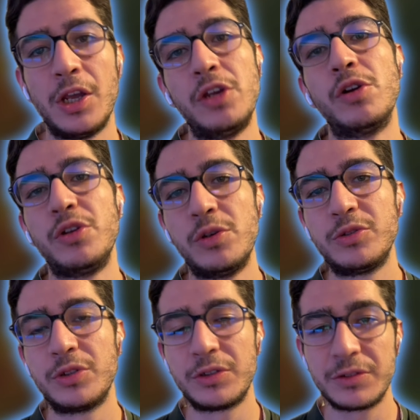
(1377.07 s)
Your
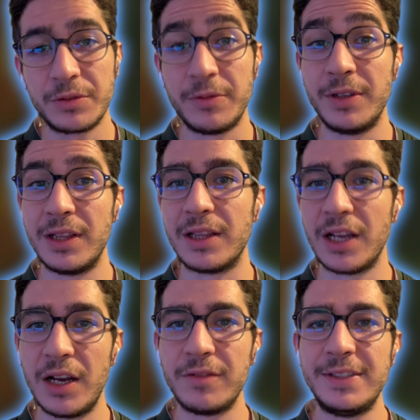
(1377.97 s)
users will
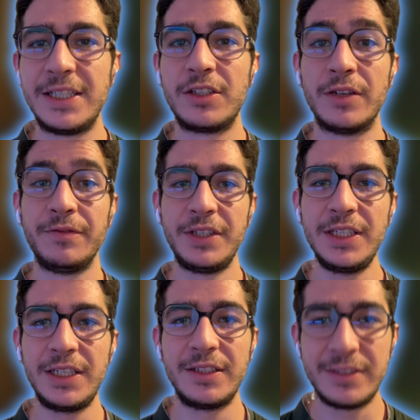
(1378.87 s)
love the
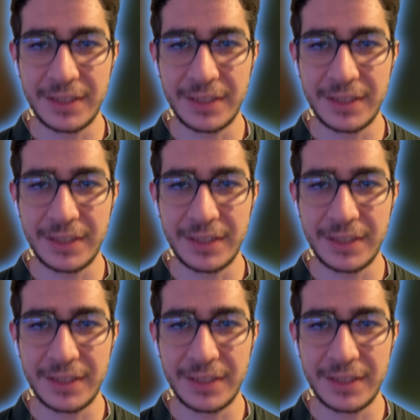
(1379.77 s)
convenience